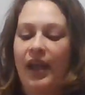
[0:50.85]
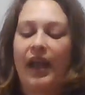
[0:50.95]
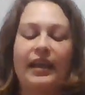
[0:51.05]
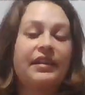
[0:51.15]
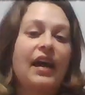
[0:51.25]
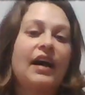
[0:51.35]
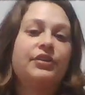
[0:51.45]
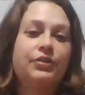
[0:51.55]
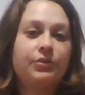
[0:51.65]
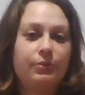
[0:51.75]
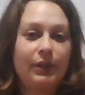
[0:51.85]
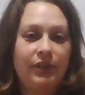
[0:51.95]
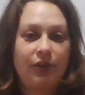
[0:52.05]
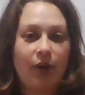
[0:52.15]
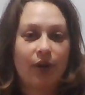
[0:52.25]
And I do
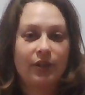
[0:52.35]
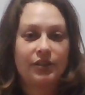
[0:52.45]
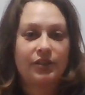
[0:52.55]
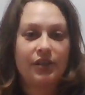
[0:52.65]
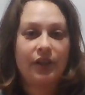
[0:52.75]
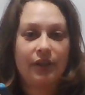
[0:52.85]
read cards